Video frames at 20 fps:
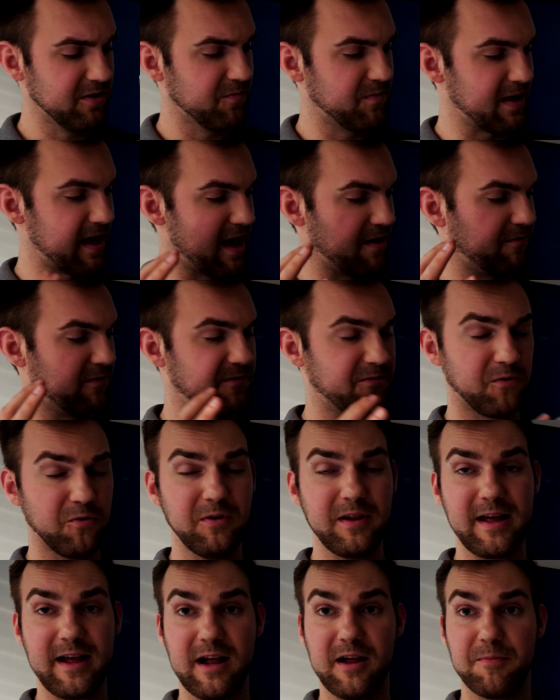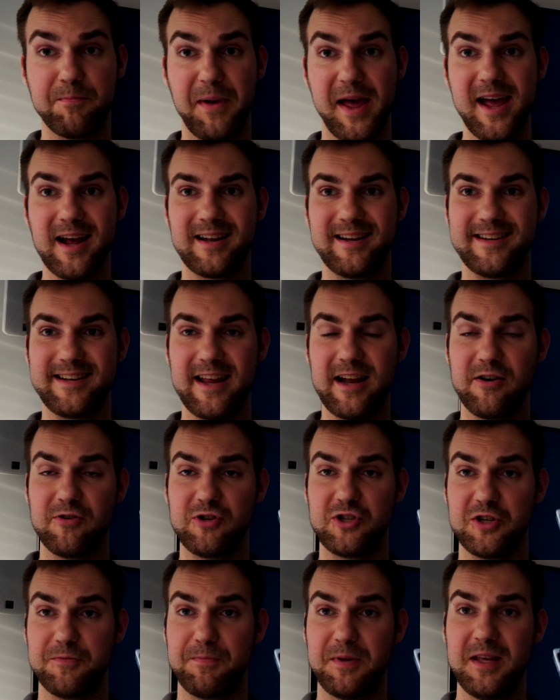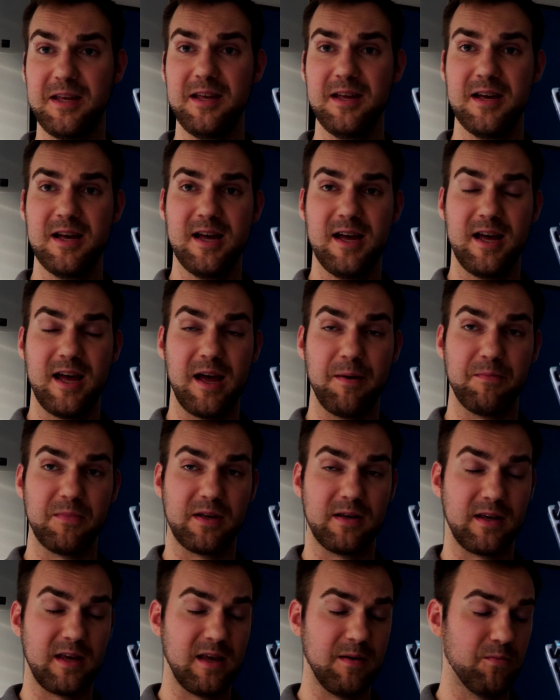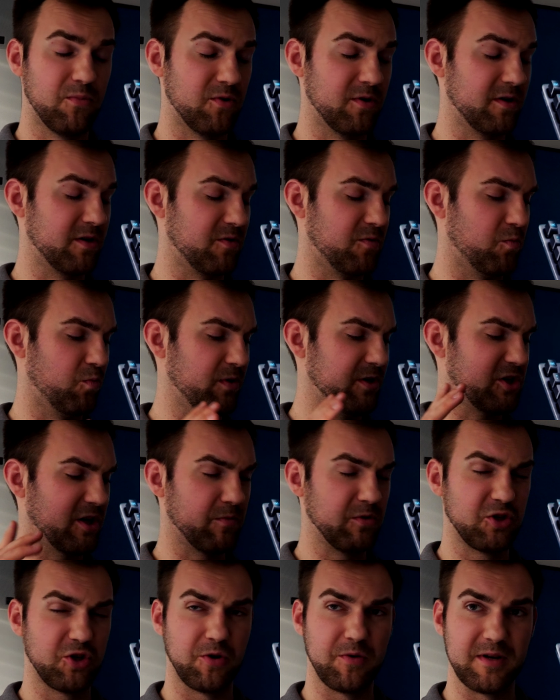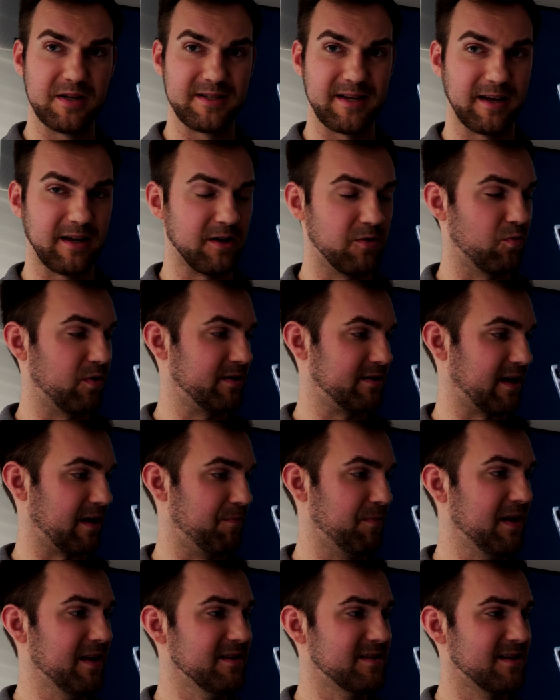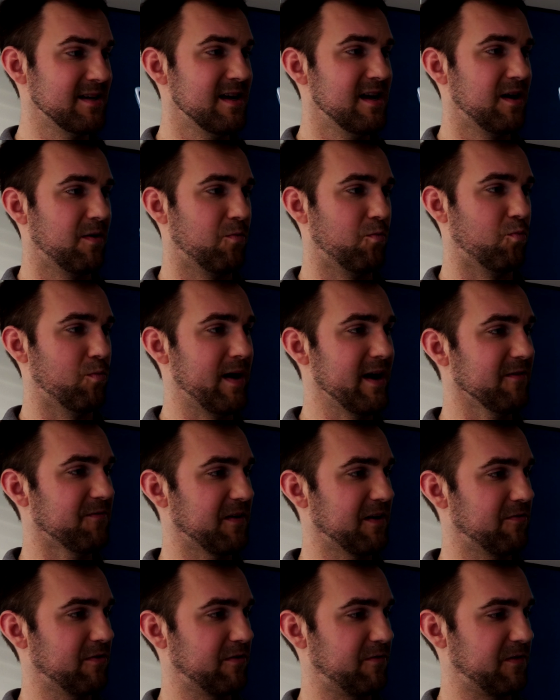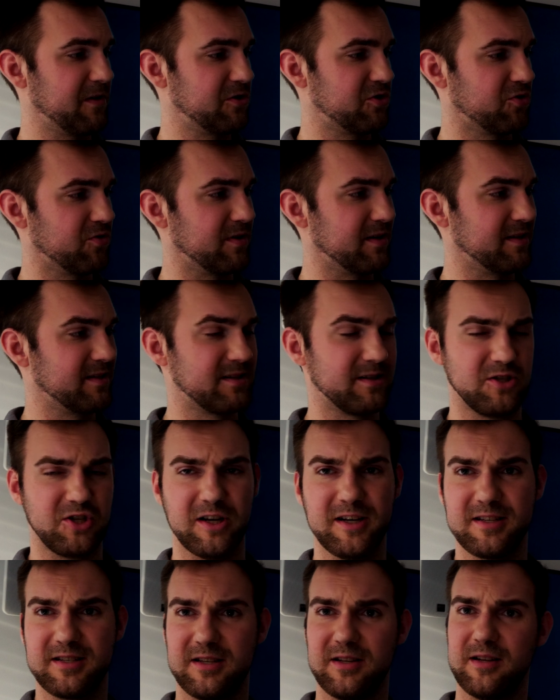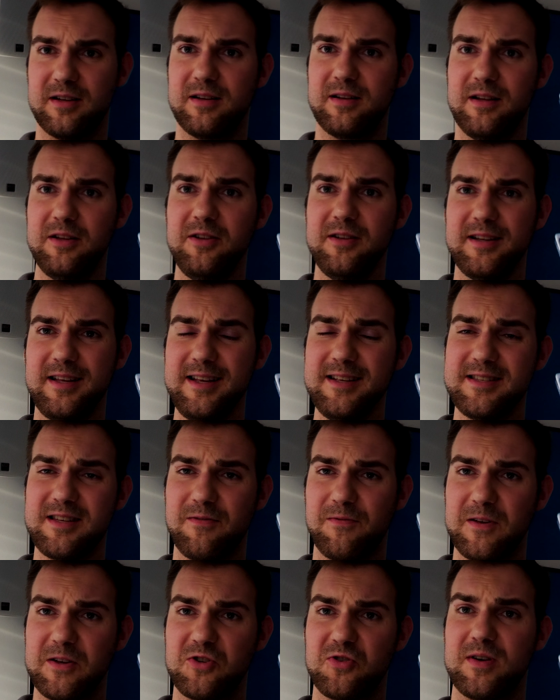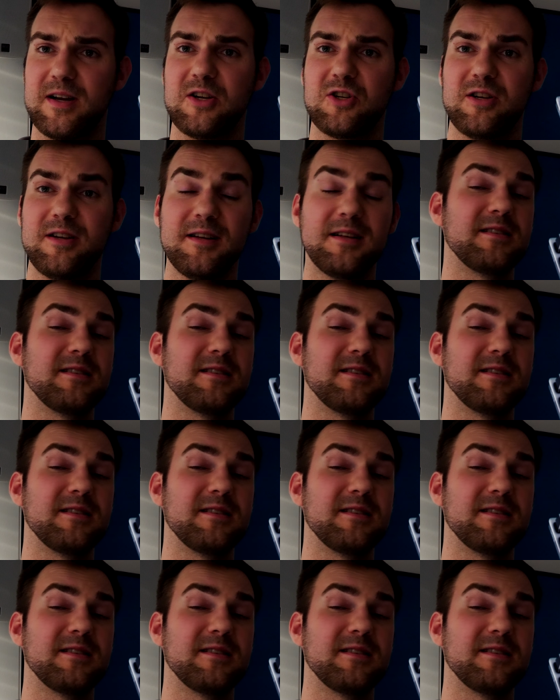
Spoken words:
We have a full backlit RGB keyboard, which I will show you in a second what that means. My favorite feature is just a little easy feature actually.